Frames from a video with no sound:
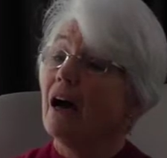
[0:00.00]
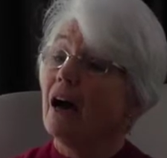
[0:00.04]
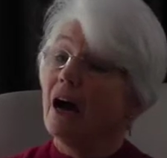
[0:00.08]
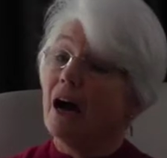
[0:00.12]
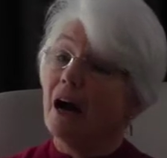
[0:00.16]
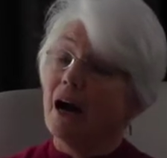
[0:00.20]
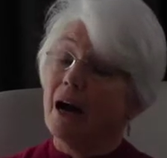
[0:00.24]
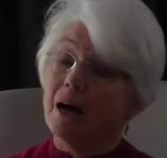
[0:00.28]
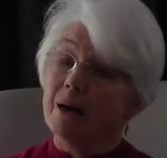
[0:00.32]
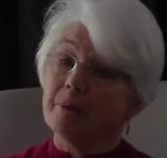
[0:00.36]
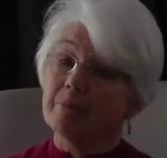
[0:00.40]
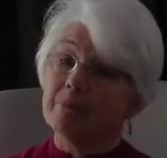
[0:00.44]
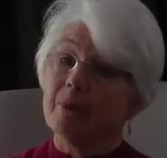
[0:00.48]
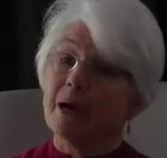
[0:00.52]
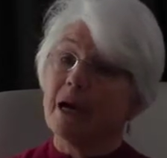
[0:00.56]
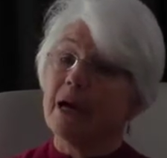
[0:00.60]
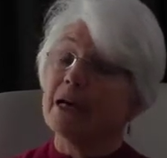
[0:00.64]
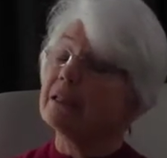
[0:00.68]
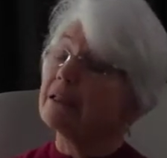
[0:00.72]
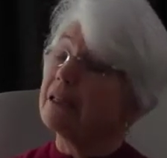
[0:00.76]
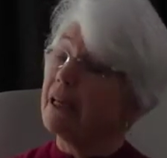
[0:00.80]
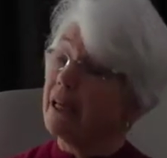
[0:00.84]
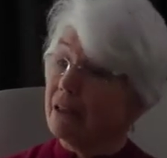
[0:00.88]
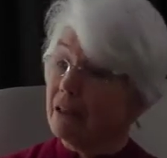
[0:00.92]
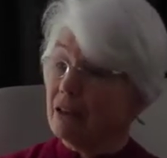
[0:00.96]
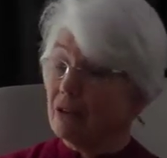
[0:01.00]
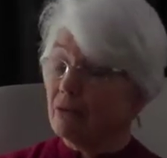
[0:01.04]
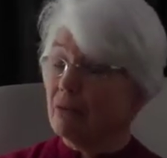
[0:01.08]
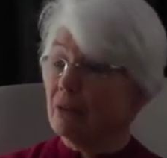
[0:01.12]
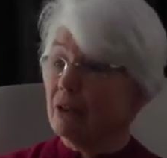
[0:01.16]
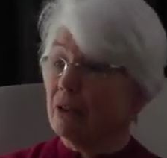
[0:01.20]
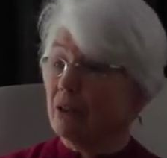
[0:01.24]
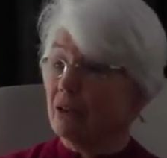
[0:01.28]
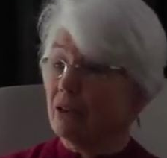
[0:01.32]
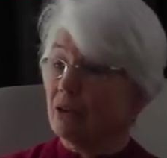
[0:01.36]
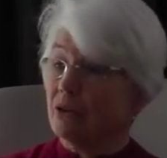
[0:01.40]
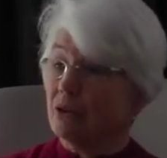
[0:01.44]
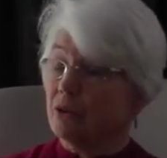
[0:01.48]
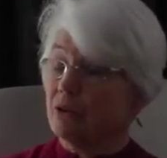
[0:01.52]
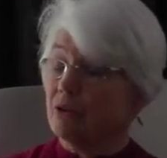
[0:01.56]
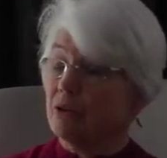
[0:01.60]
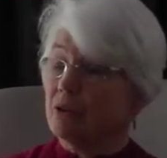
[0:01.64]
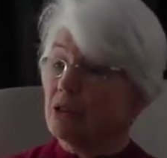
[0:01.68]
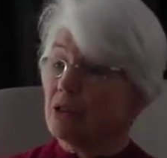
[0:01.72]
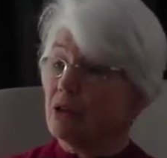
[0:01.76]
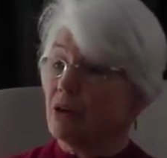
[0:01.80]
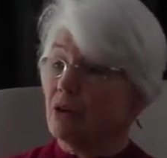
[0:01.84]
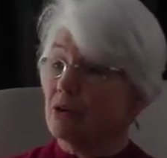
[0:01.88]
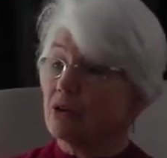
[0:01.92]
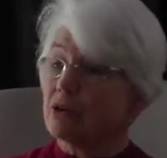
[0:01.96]
and getting really good
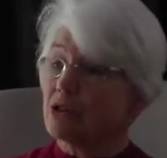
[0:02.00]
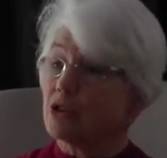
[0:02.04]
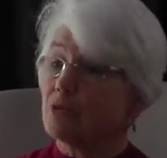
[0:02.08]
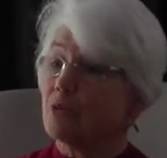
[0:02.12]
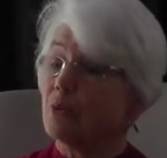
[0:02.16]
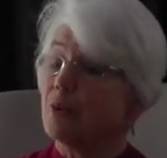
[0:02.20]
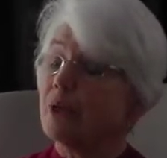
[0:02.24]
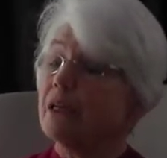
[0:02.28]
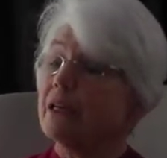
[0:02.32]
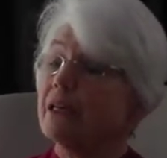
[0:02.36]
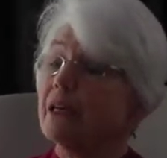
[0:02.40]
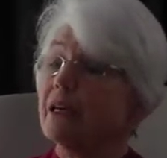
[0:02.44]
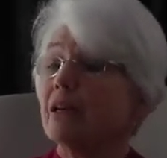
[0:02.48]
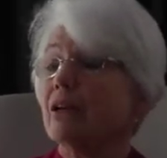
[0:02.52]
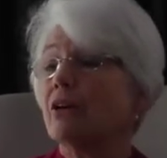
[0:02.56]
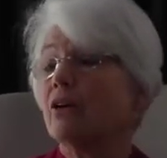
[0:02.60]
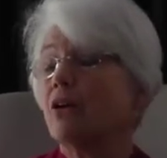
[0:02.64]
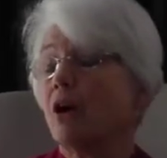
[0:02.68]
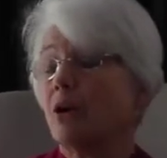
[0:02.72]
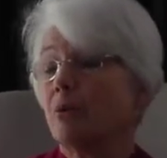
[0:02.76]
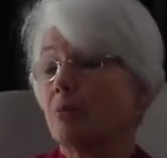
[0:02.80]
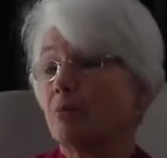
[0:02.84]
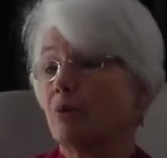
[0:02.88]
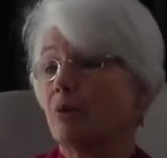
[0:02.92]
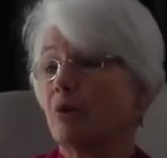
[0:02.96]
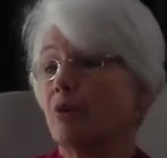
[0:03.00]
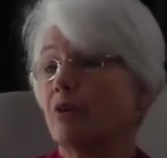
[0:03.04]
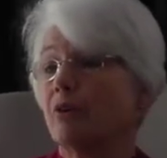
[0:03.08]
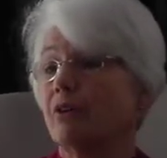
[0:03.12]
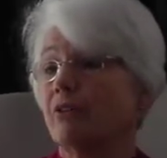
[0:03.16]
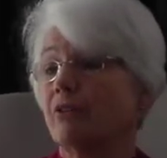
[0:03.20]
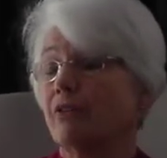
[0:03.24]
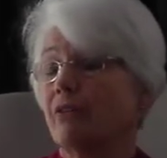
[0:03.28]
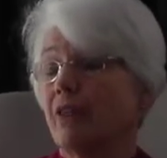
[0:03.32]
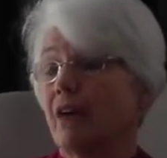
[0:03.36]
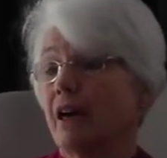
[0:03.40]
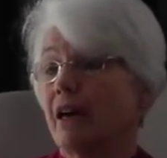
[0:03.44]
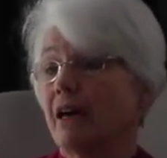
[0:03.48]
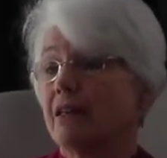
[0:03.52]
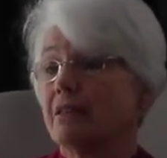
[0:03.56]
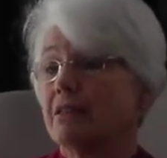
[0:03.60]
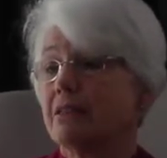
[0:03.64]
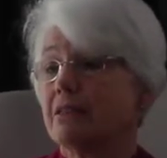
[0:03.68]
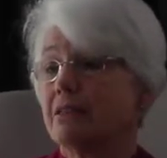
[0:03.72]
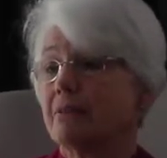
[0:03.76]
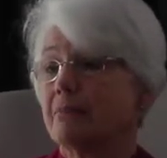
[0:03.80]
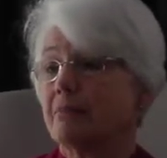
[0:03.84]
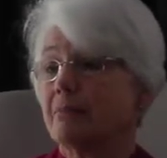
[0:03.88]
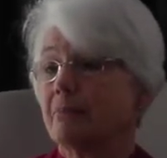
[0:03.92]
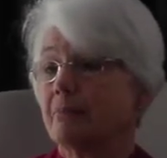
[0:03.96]
results. We need a lot more of that.
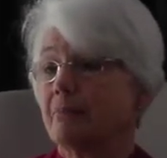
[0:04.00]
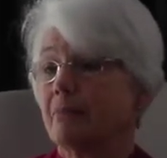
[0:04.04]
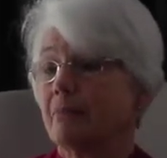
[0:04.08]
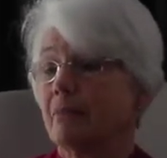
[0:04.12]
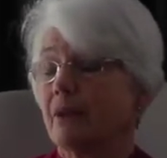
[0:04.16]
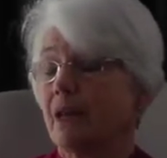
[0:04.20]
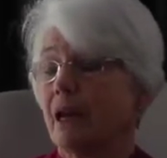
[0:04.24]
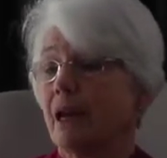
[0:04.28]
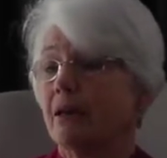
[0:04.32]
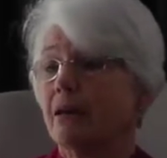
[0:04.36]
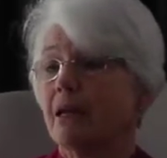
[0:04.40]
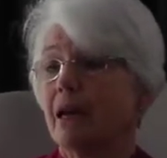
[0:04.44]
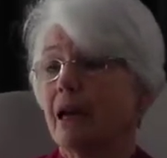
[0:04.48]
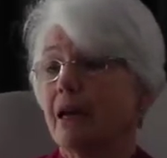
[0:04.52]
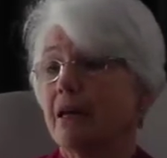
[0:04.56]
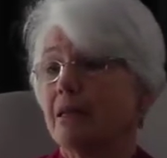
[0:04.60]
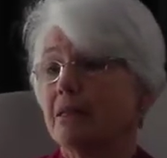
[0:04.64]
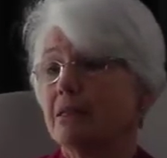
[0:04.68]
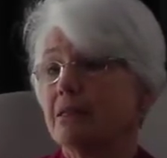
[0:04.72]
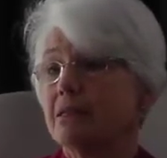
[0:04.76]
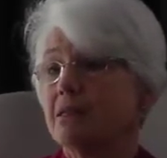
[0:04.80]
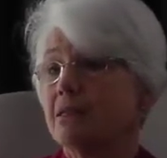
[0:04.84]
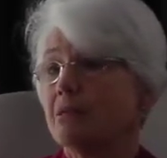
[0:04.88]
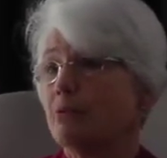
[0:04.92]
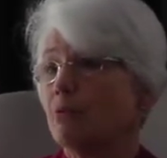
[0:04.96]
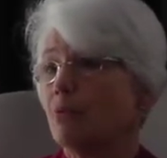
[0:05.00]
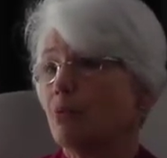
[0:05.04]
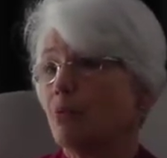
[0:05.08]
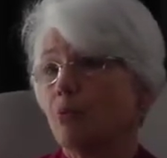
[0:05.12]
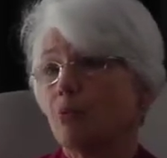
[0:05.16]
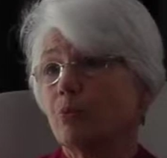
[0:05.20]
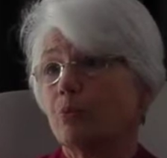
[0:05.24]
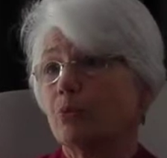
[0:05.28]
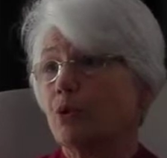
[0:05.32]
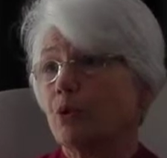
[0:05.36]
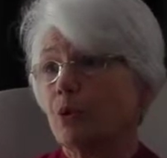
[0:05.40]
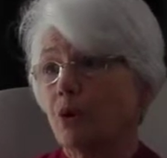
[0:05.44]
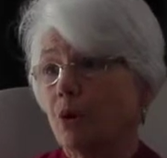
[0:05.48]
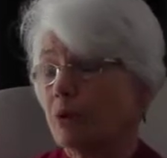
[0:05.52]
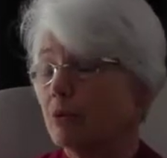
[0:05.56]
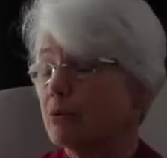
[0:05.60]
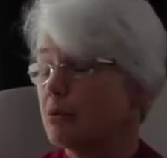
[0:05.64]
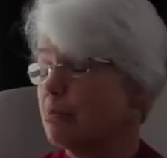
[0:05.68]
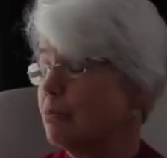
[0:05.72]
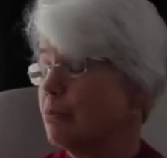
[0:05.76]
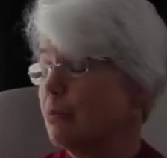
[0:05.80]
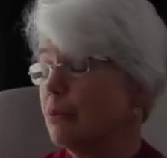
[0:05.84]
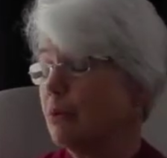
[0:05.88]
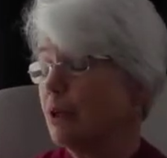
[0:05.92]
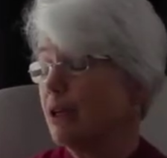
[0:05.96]
And you know,
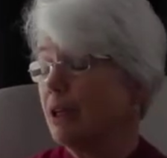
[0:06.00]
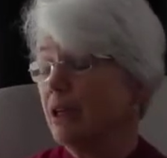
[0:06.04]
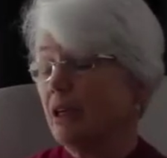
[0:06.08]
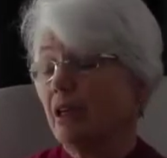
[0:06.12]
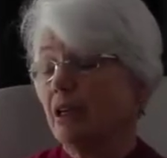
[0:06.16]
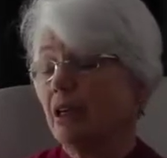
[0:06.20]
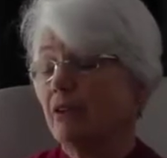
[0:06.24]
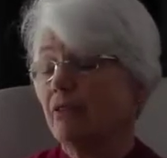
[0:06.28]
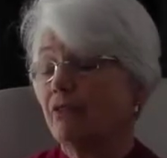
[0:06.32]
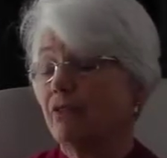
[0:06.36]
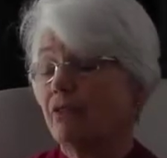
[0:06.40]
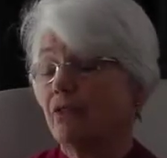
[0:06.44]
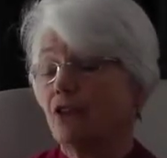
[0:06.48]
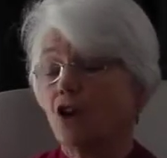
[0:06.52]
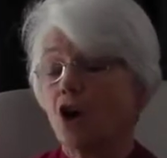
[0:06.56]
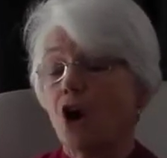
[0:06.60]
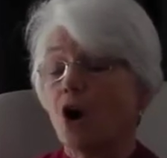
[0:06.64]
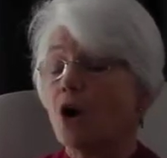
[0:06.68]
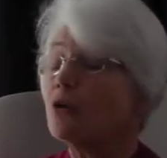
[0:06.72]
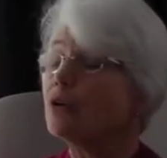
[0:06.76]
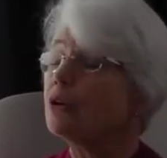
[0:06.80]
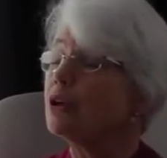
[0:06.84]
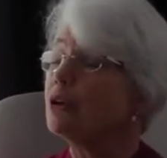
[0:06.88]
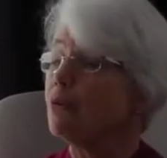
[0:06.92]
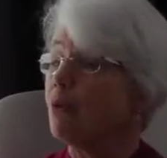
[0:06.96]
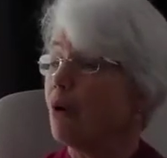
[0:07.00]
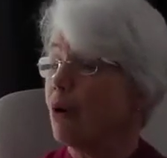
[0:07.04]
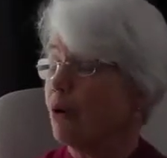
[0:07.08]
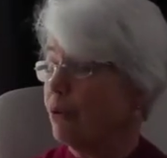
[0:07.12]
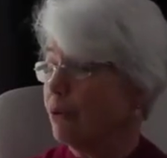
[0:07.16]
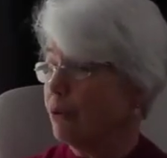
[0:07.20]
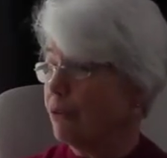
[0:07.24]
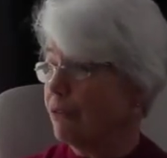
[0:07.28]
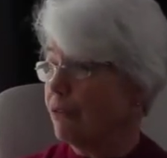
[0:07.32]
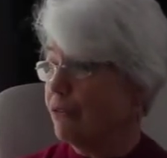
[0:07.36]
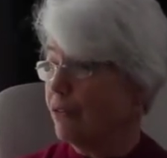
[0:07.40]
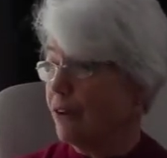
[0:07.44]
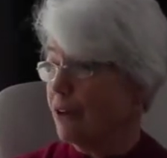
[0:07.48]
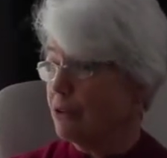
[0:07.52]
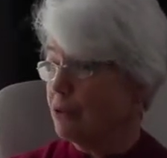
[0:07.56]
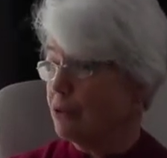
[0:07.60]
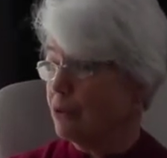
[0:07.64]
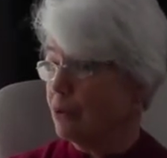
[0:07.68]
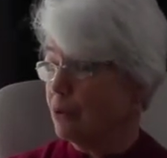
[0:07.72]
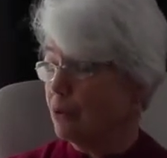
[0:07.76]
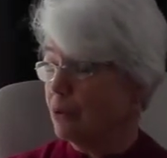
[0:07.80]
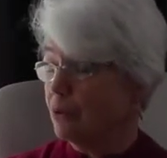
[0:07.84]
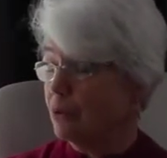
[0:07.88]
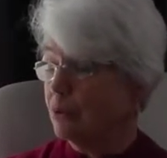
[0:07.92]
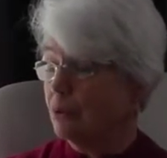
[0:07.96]
if the only role the
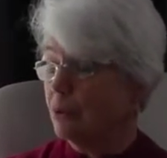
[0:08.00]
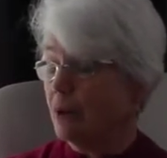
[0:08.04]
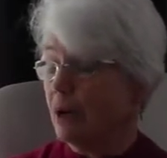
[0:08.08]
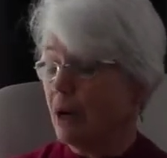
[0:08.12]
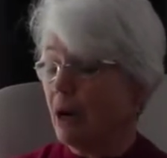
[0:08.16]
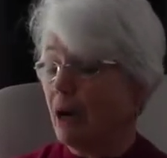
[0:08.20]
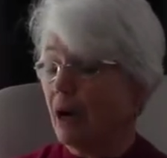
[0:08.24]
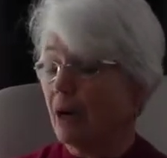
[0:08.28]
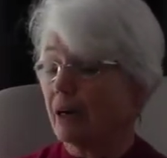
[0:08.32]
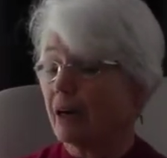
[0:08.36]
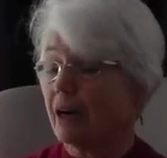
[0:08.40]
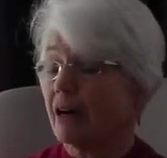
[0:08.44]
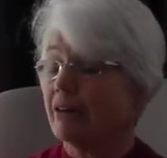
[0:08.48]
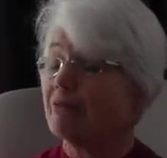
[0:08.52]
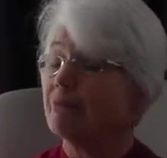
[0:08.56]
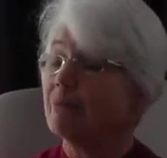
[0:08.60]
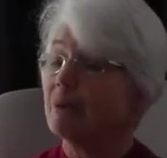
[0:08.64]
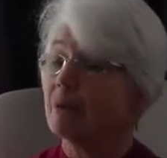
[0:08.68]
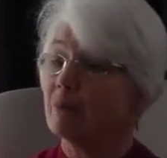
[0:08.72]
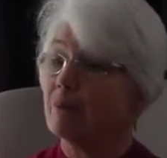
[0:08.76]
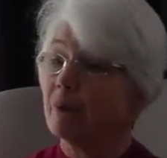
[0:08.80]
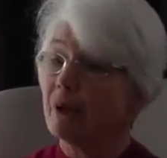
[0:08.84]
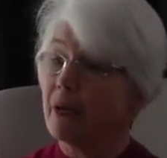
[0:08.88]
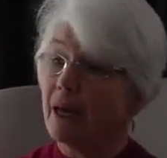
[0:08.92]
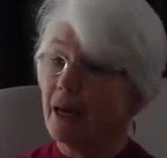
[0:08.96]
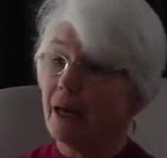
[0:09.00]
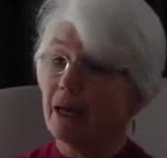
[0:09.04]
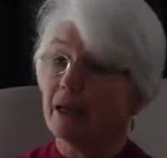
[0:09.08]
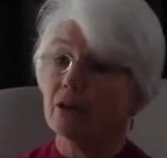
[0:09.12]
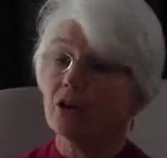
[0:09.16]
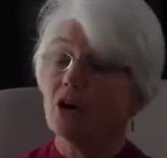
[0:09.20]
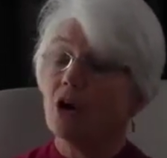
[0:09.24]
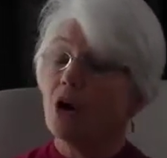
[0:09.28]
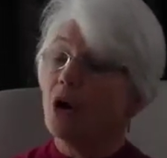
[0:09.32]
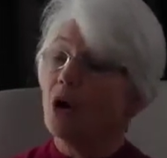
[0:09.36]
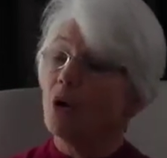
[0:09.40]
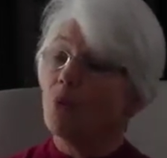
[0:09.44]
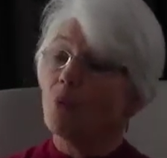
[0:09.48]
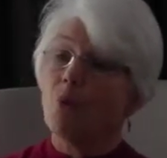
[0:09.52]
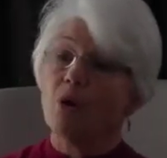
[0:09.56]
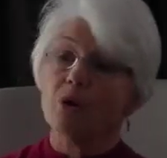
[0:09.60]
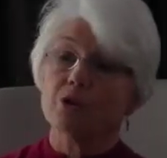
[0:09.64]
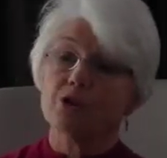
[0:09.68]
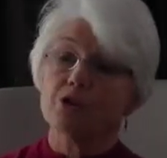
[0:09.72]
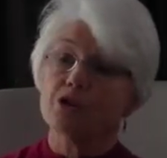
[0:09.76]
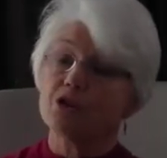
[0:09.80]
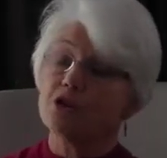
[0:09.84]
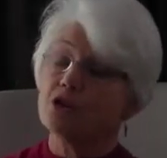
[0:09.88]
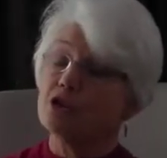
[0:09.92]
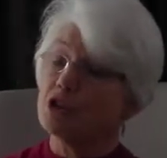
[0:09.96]
federal government played
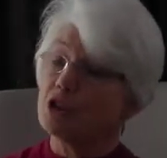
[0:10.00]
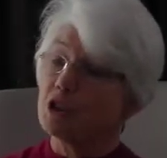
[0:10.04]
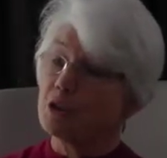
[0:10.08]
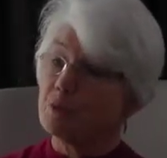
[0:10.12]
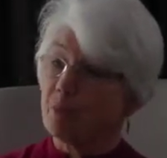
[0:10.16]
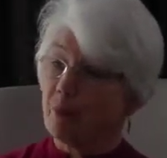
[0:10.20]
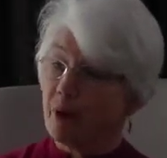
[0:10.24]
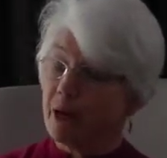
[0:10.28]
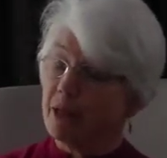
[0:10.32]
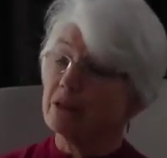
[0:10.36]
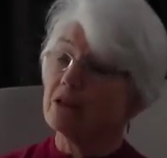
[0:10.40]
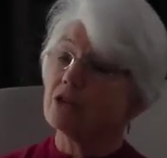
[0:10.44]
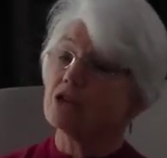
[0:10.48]
was to spread the